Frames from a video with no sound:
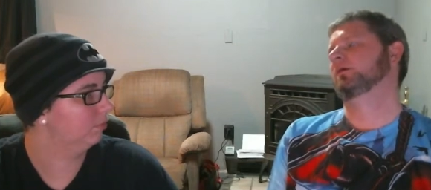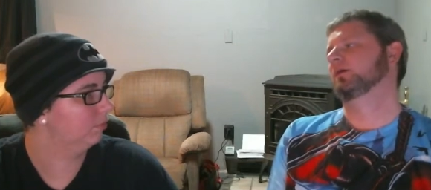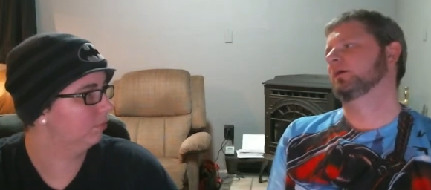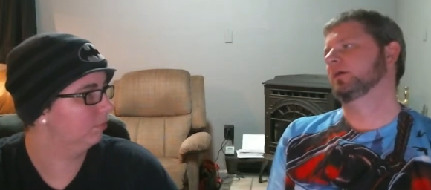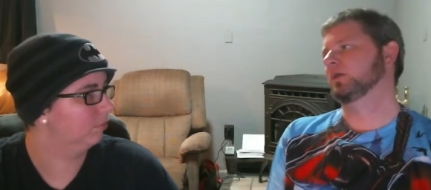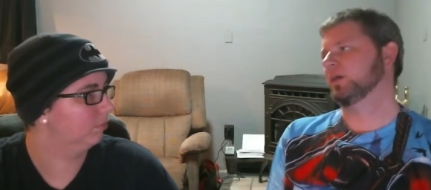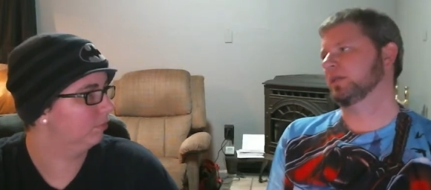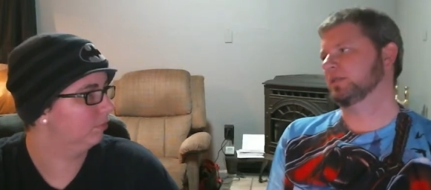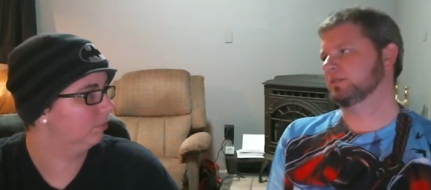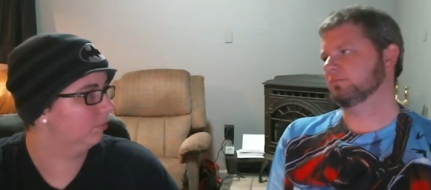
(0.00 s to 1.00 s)
Speaker 1: and you had
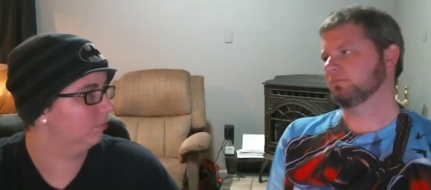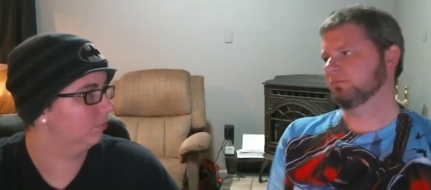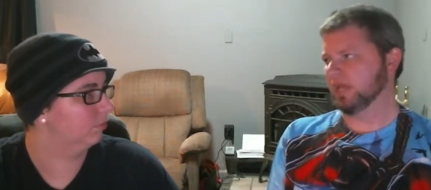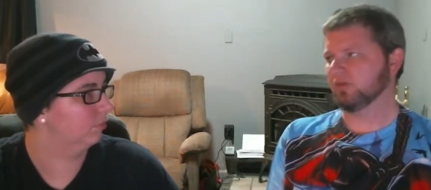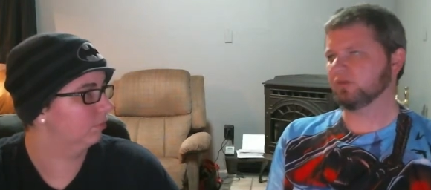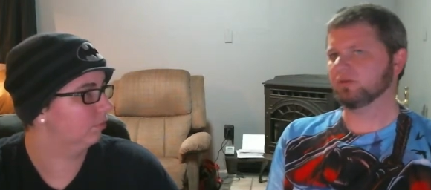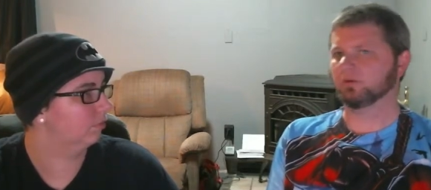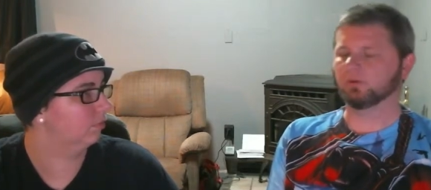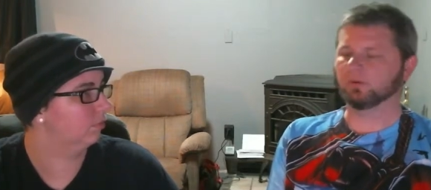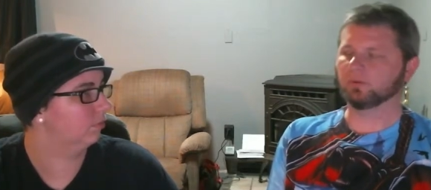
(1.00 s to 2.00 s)
death
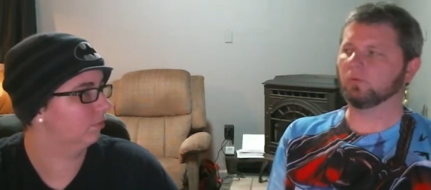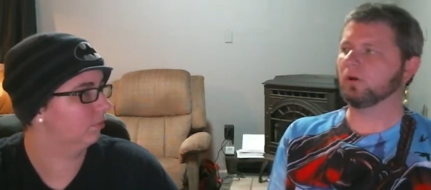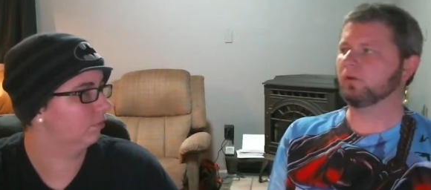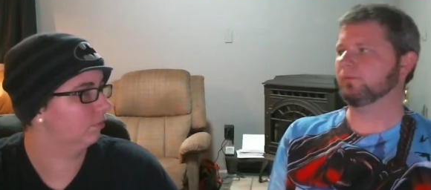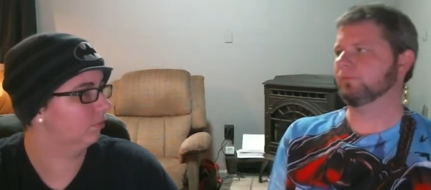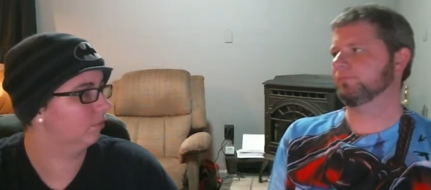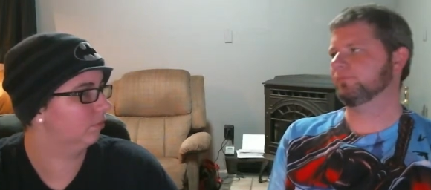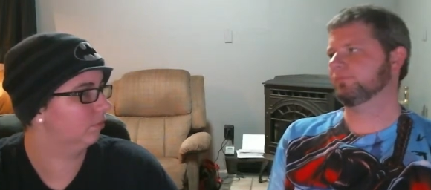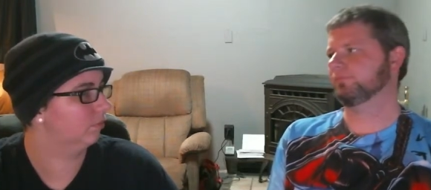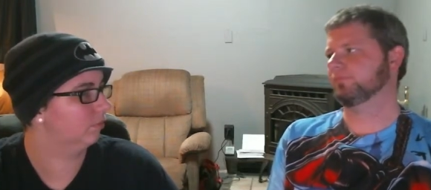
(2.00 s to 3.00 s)
or the wall,
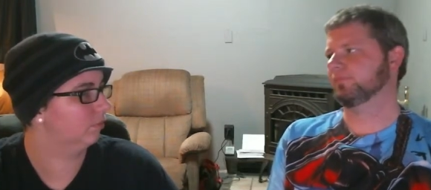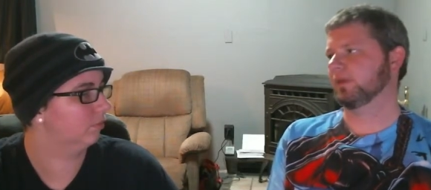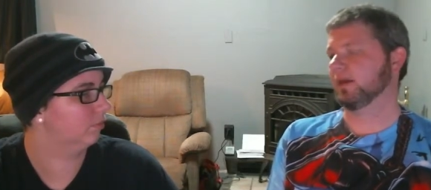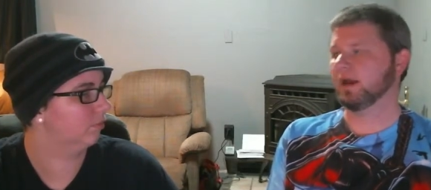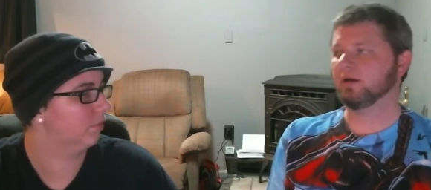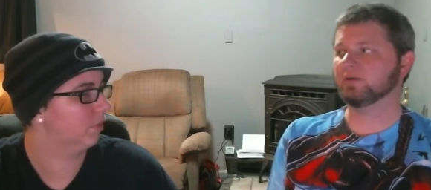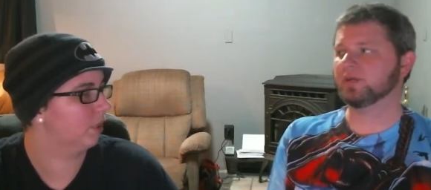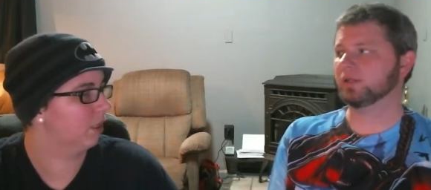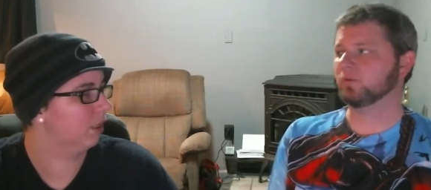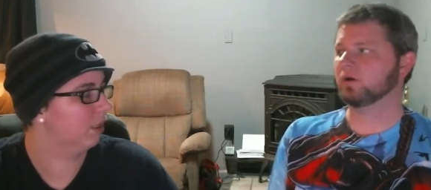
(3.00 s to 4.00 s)
I would have
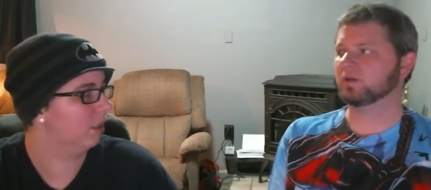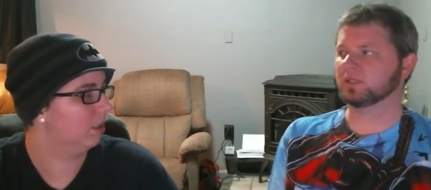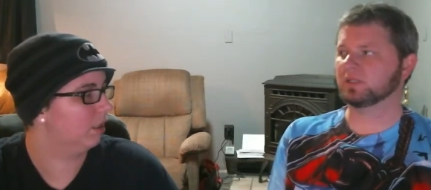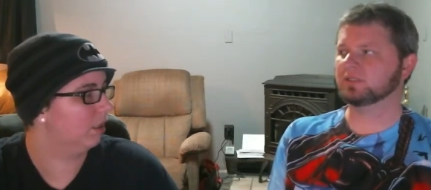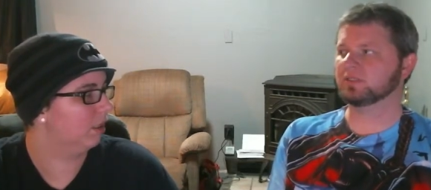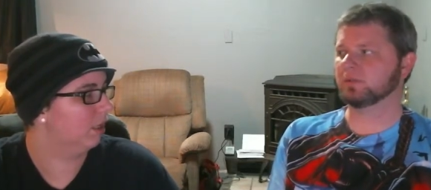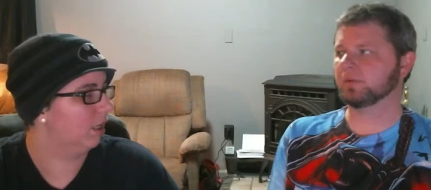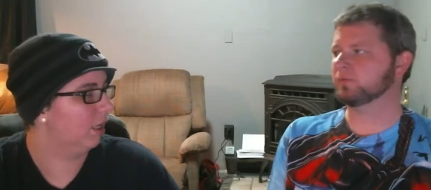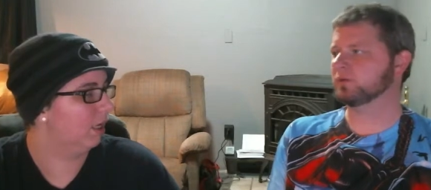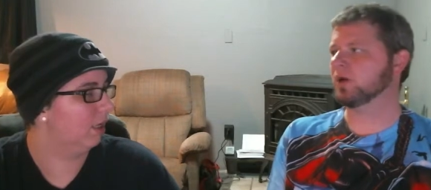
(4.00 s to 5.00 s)
taken the wall because at least he could have been
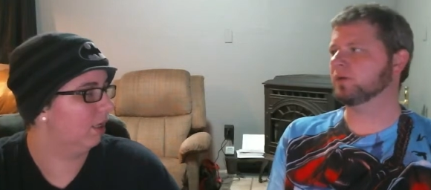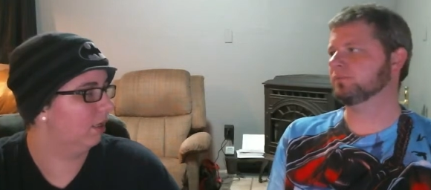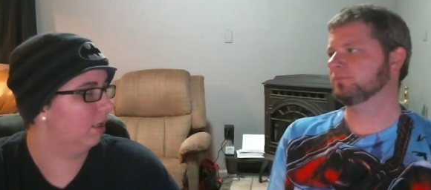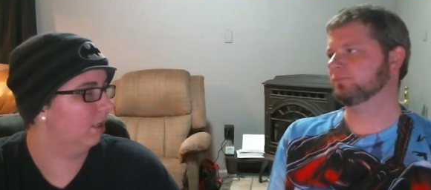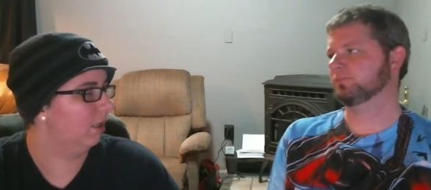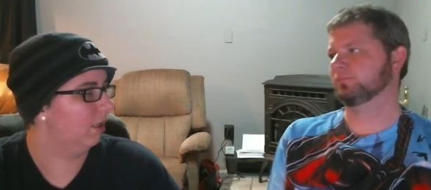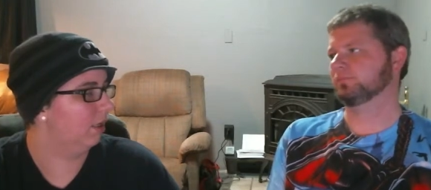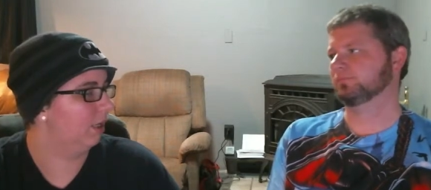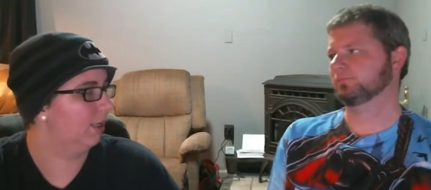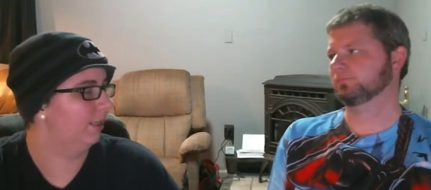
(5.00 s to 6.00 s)
with Jon.
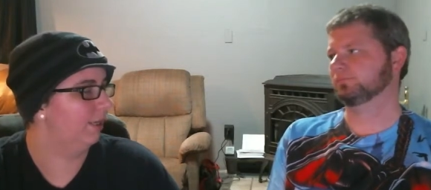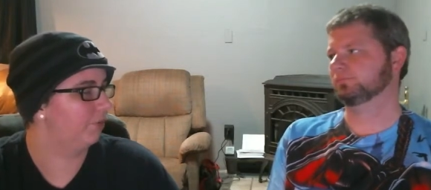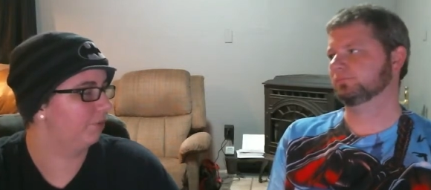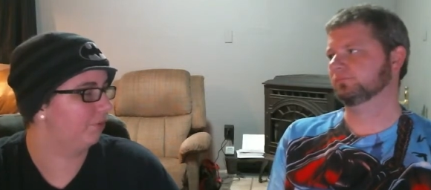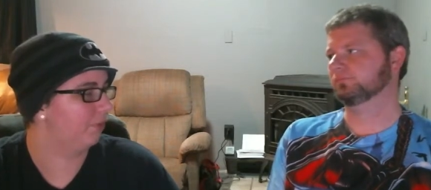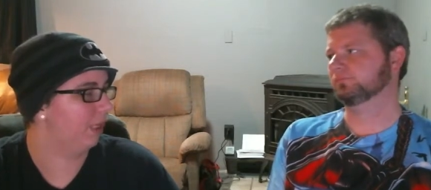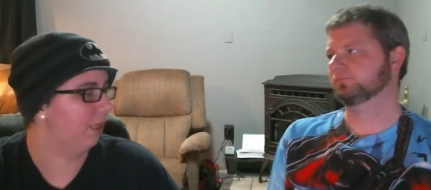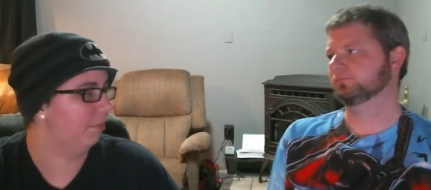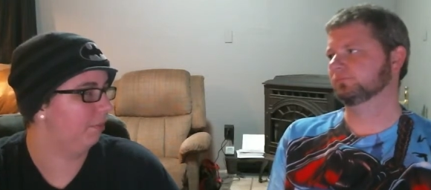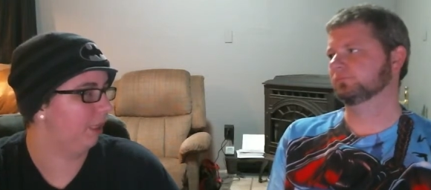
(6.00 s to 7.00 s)
Speaker 2: And if it
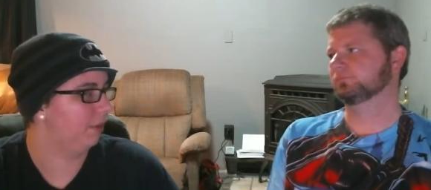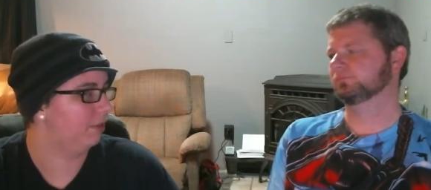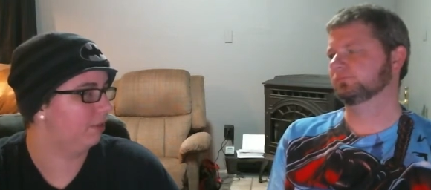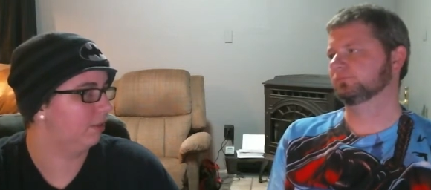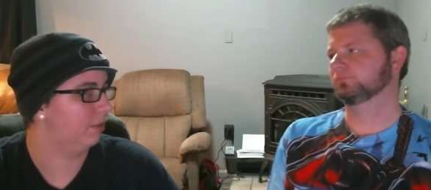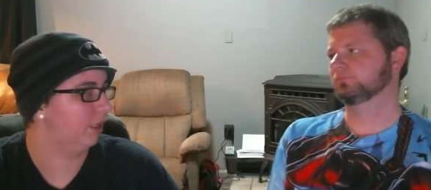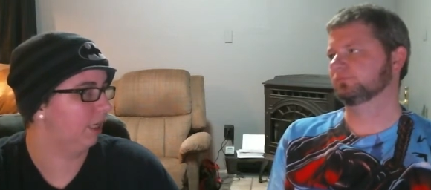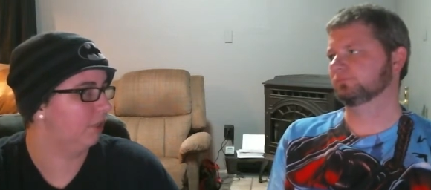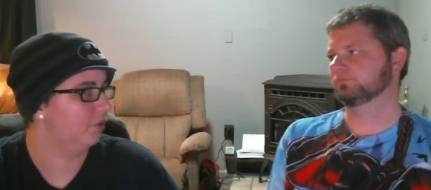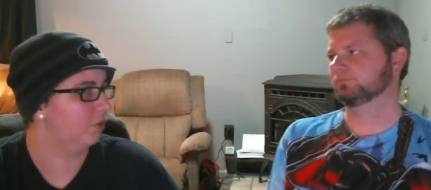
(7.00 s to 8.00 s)
meant
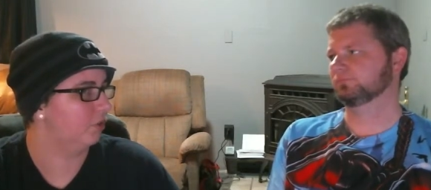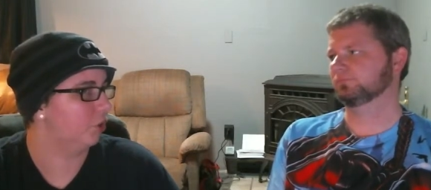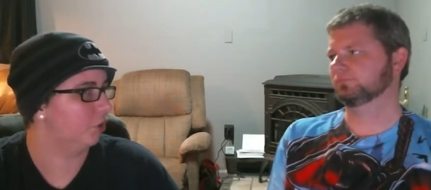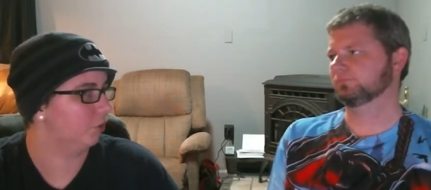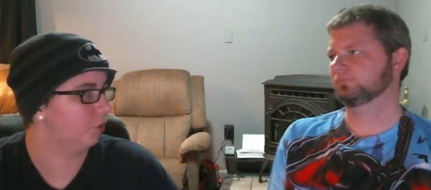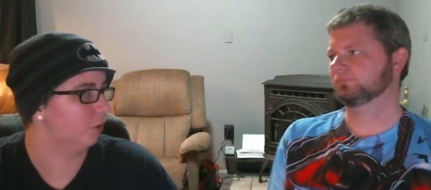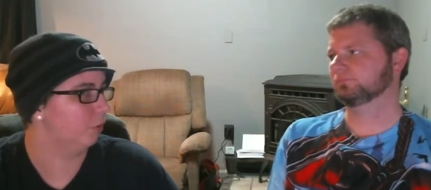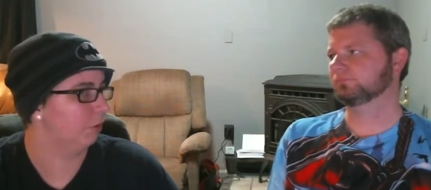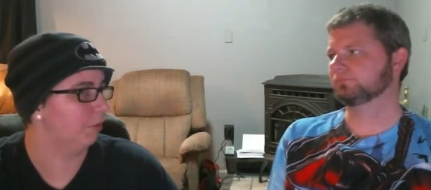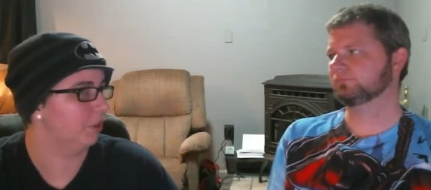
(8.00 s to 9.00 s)
his children were
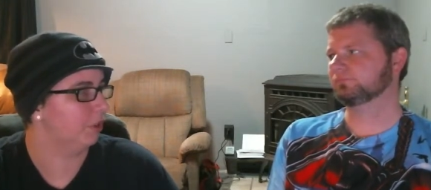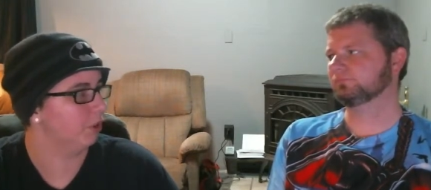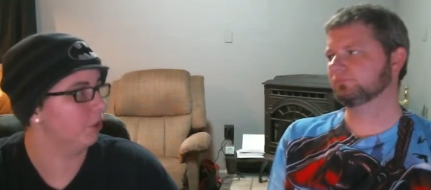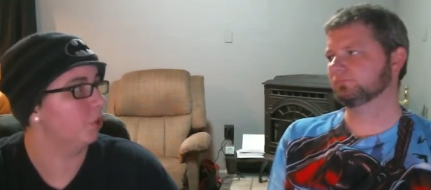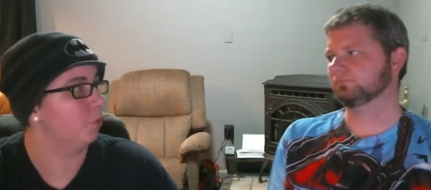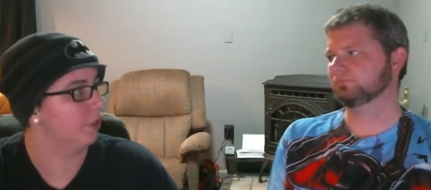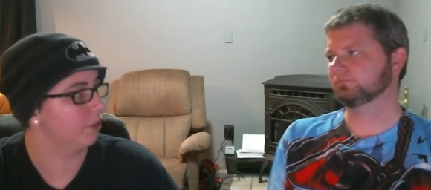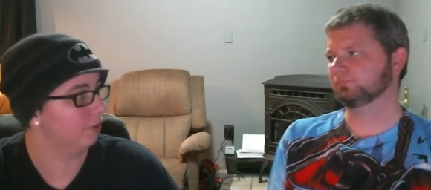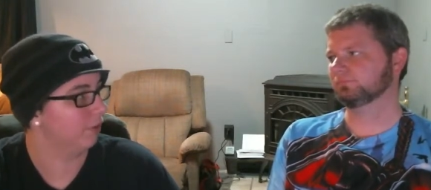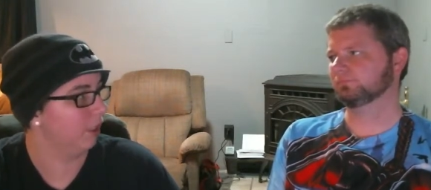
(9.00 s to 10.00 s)
returned to Winterfell,